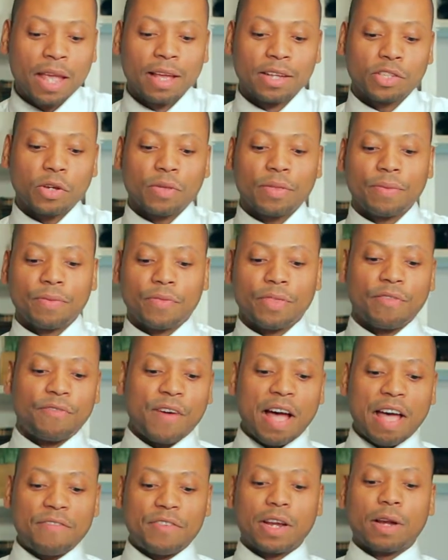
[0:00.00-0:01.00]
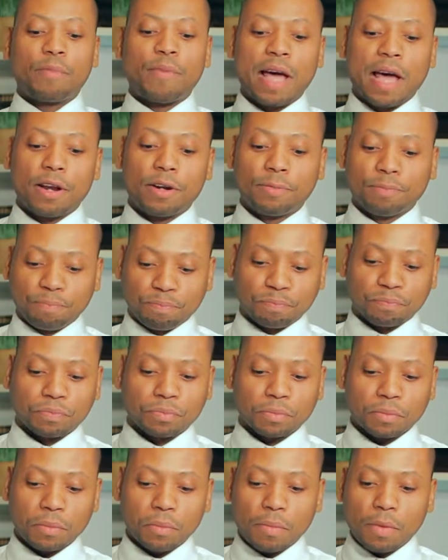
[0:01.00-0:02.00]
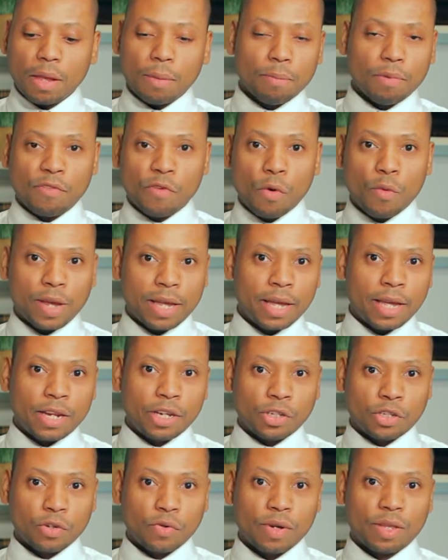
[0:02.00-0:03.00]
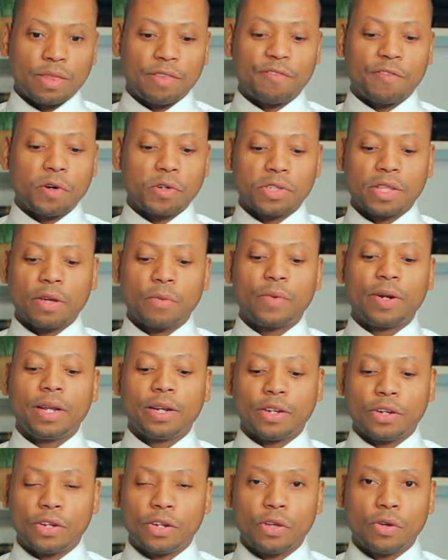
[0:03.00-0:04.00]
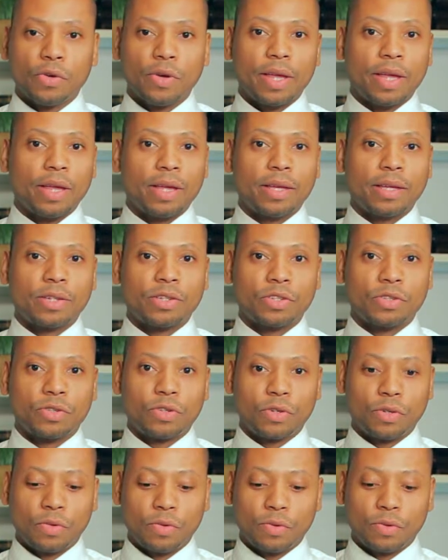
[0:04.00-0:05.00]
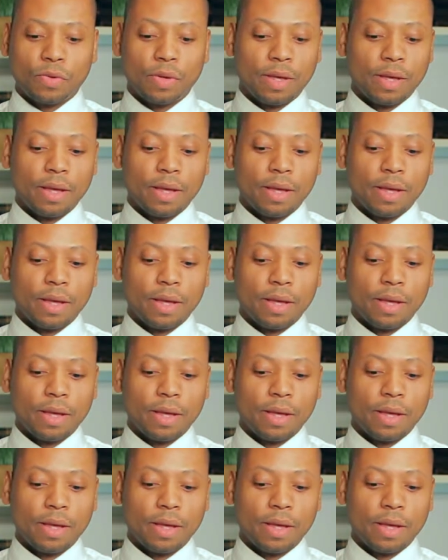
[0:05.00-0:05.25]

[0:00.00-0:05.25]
So the five-finger pattern, before we get into it, the first thing we need to do is to